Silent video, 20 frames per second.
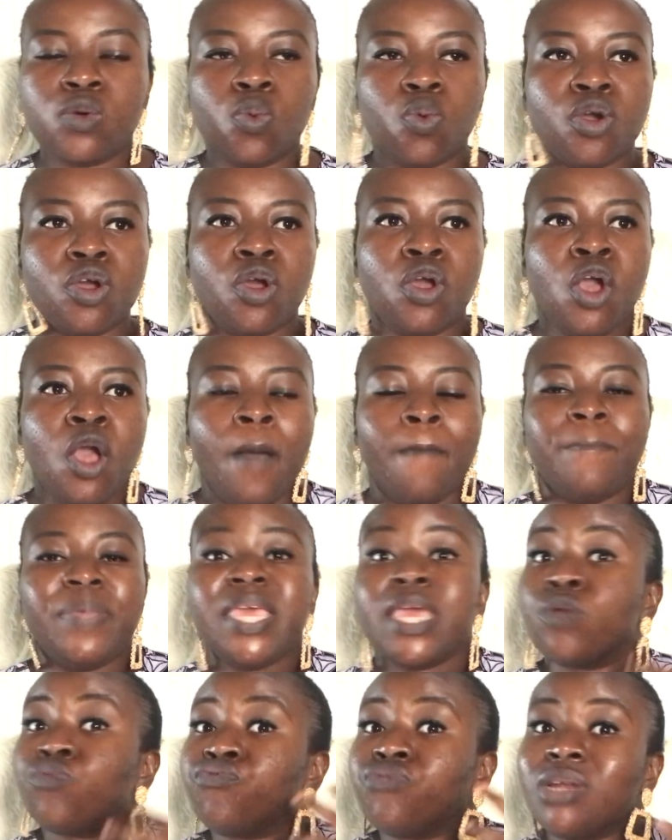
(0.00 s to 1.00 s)
we're
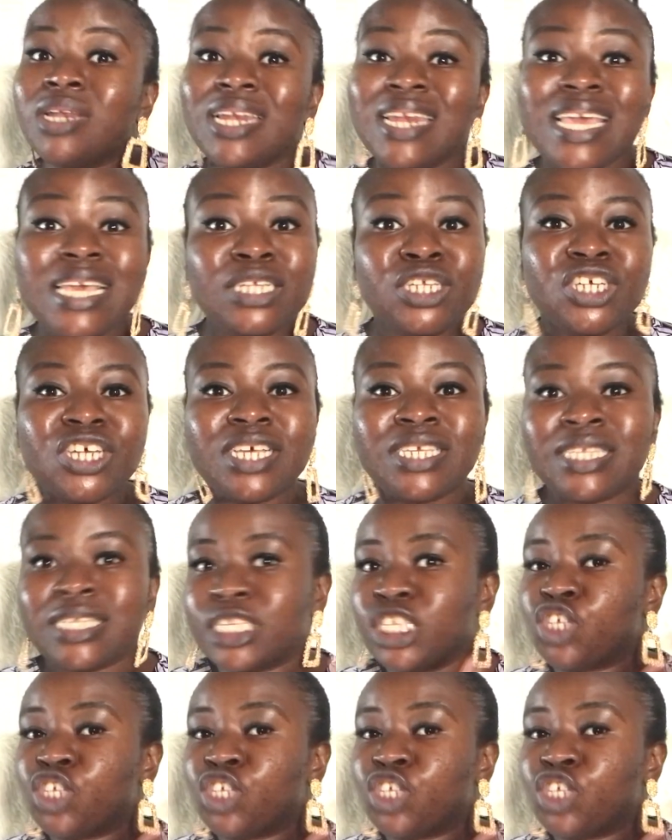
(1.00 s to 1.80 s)
being religious and